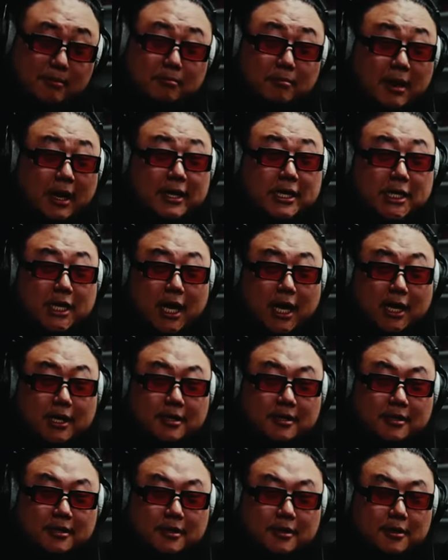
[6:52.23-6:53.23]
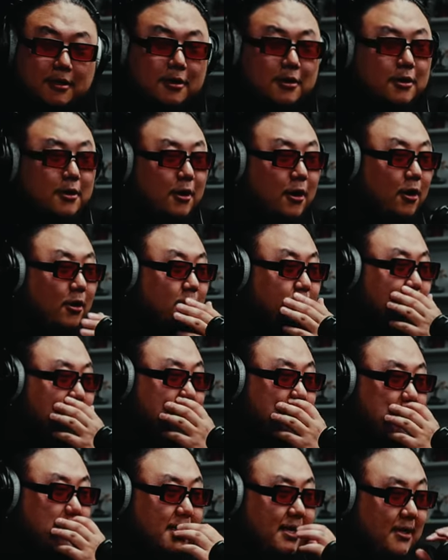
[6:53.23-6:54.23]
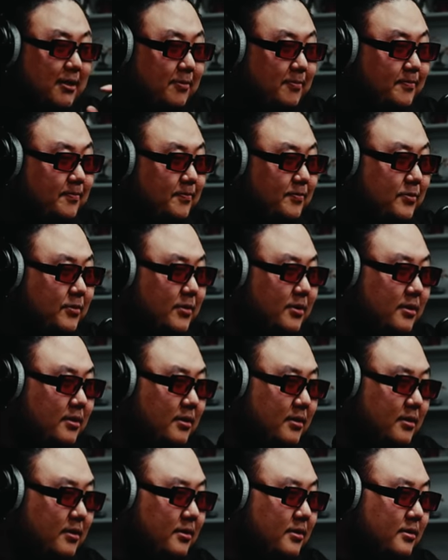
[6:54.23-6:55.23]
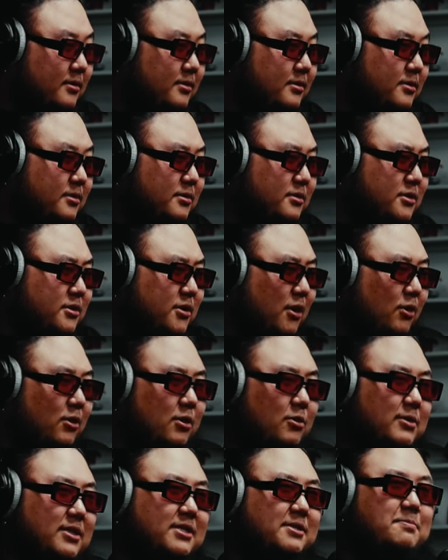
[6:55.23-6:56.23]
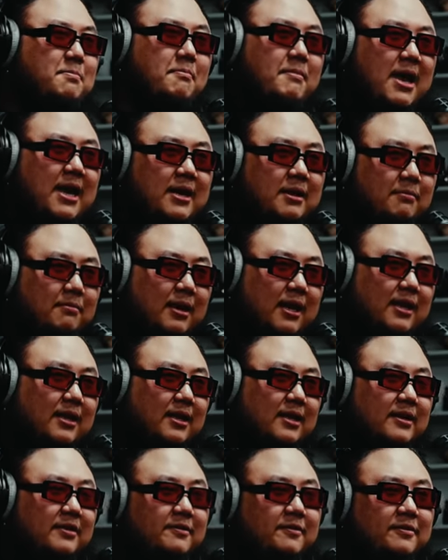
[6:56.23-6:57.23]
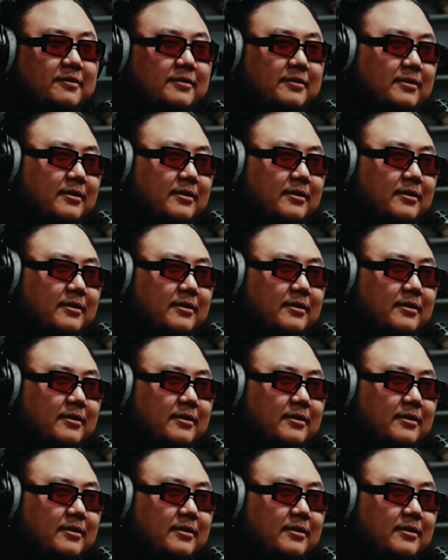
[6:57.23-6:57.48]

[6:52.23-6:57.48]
My god. All the soloist men in my life.